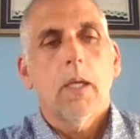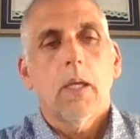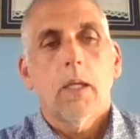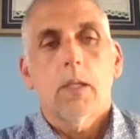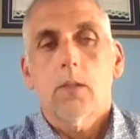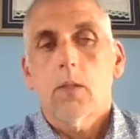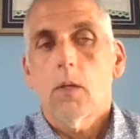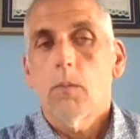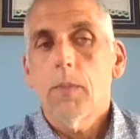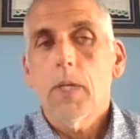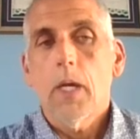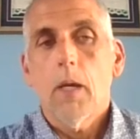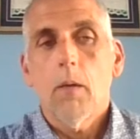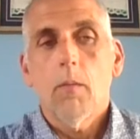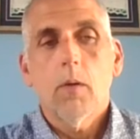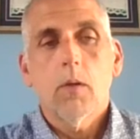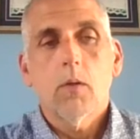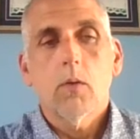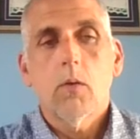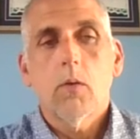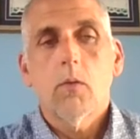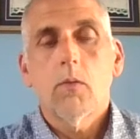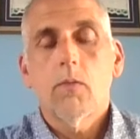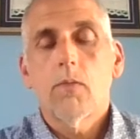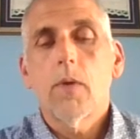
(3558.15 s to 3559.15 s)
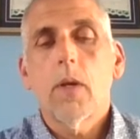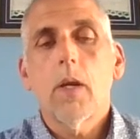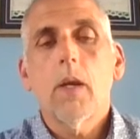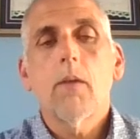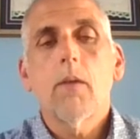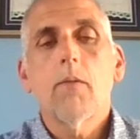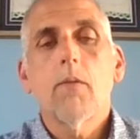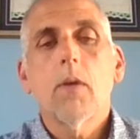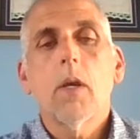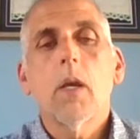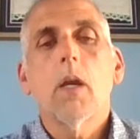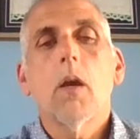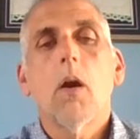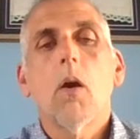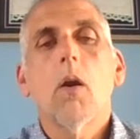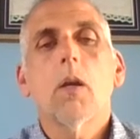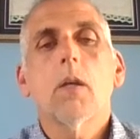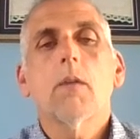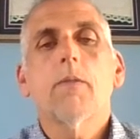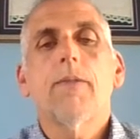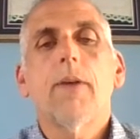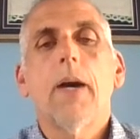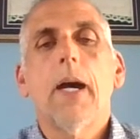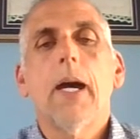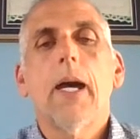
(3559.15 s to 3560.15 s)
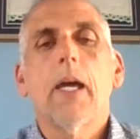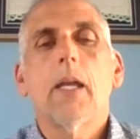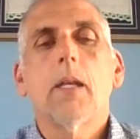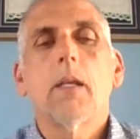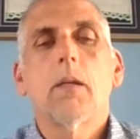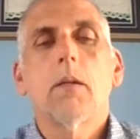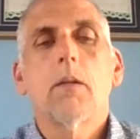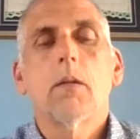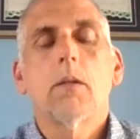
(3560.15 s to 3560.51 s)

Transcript: sometimes they're very, very hard to find.